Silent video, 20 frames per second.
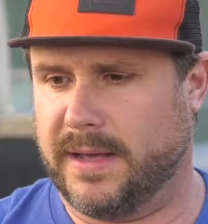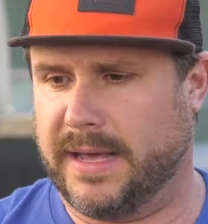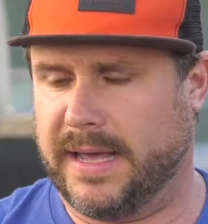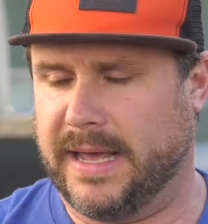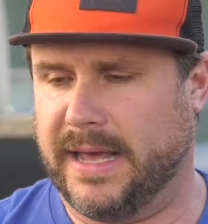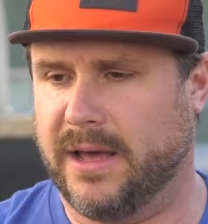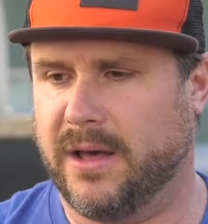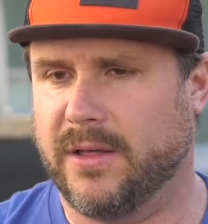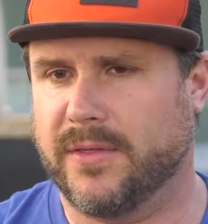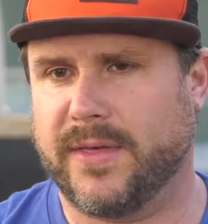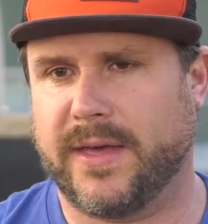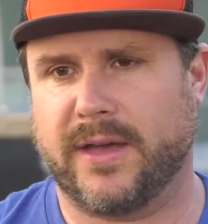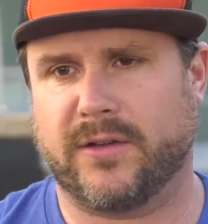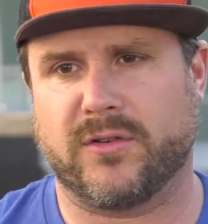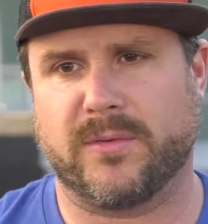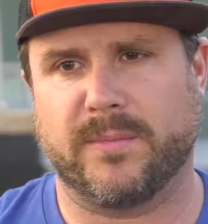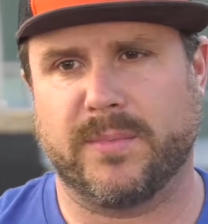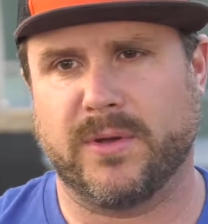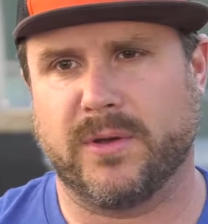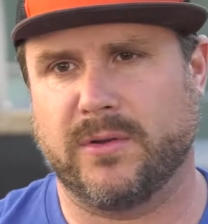health
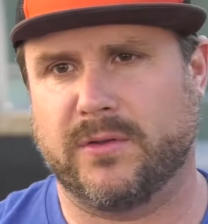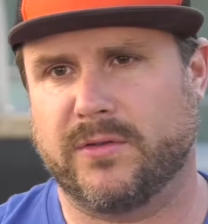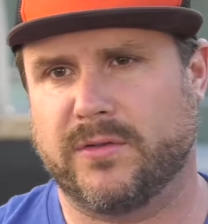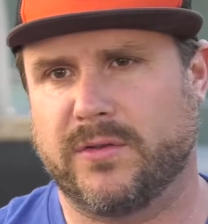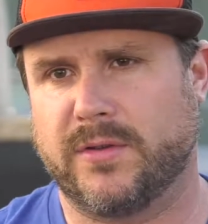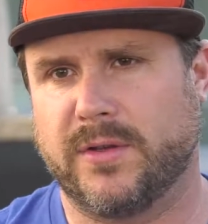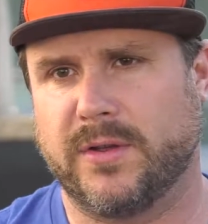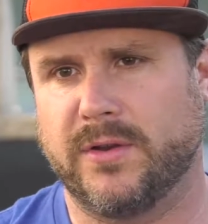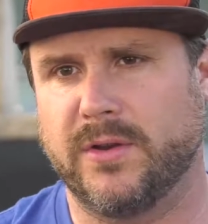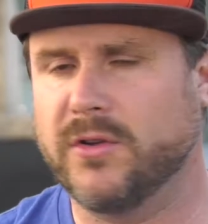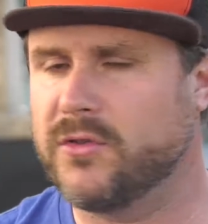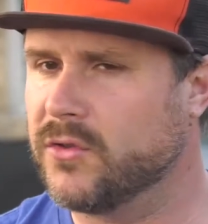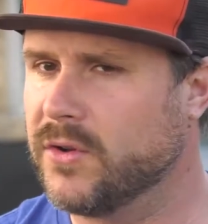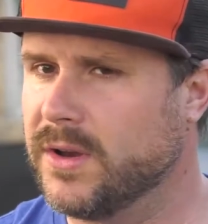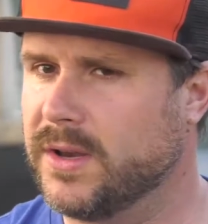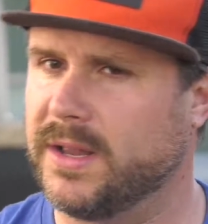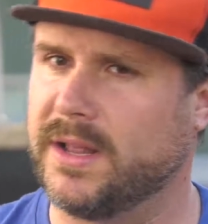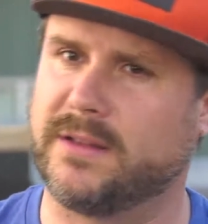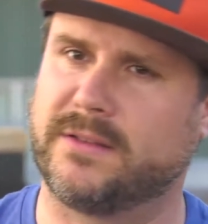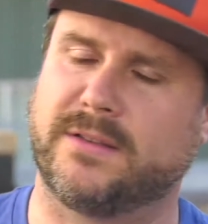attributes,
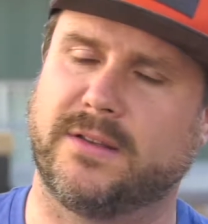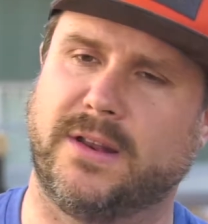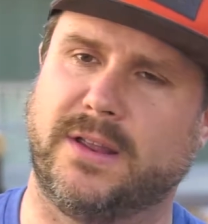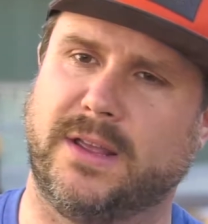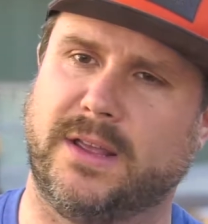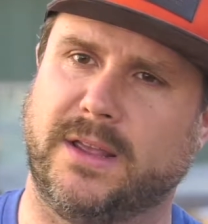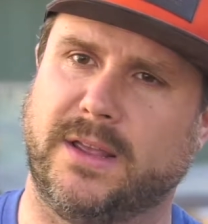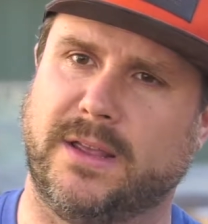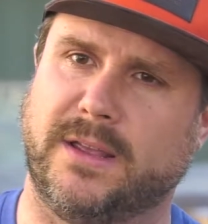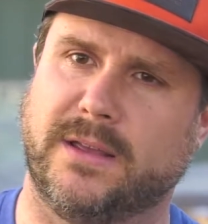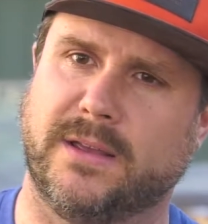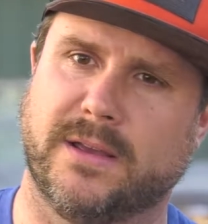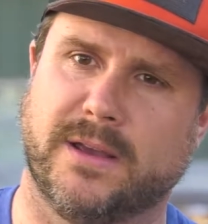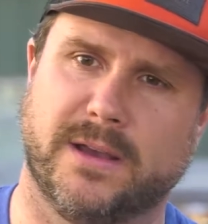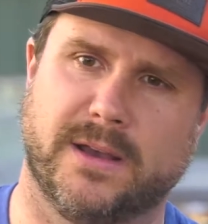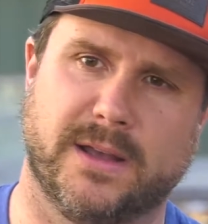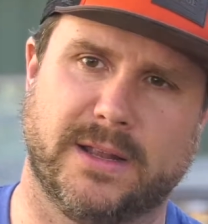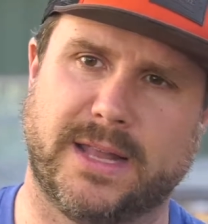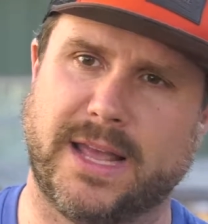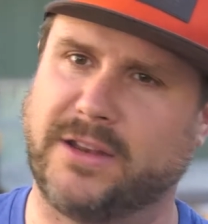nutrient density,
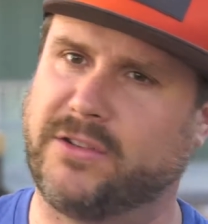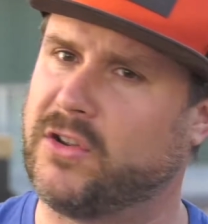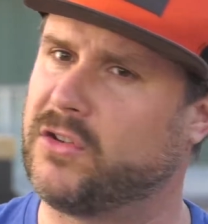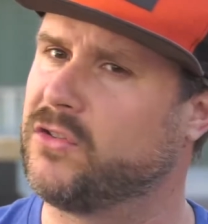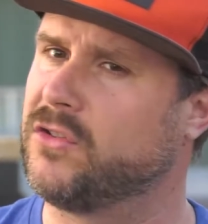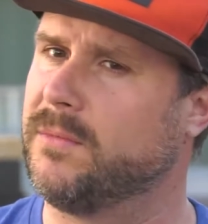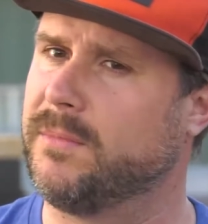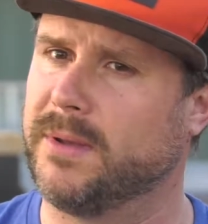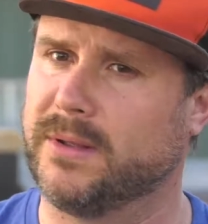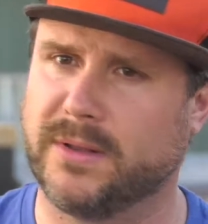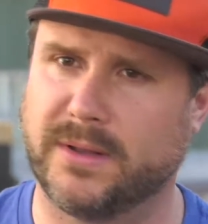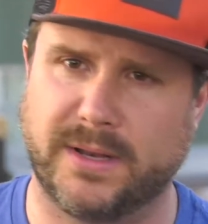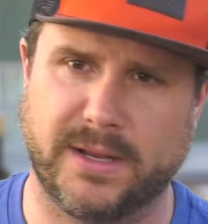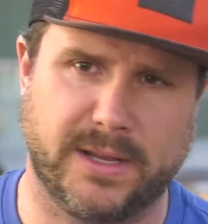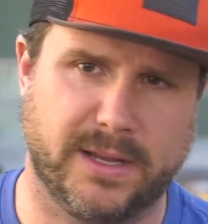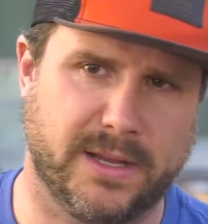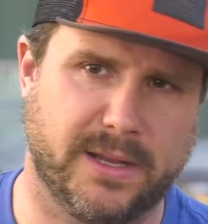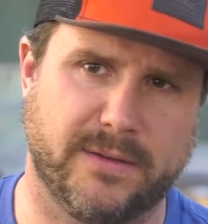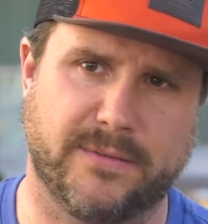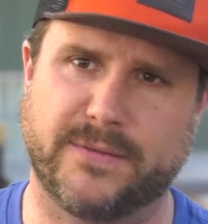
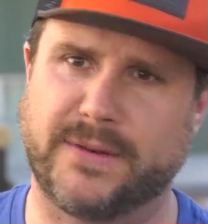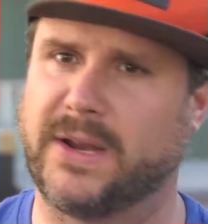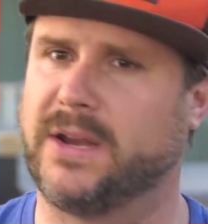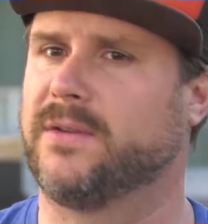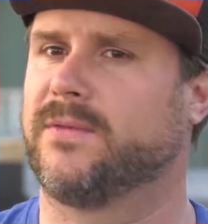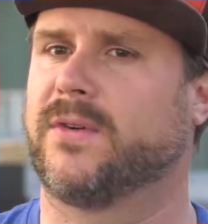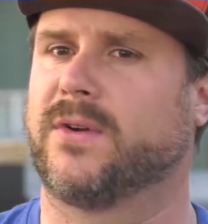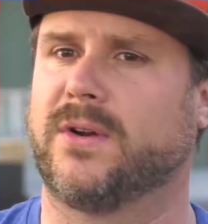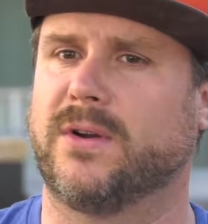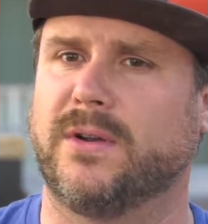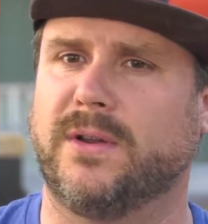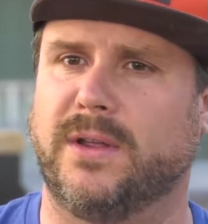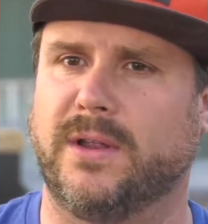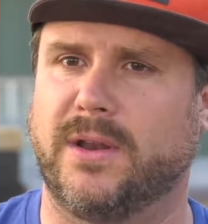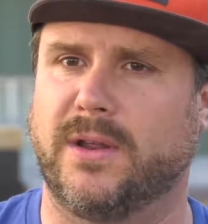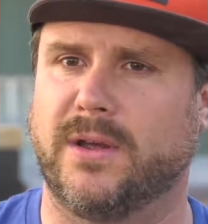digestibility, flavor,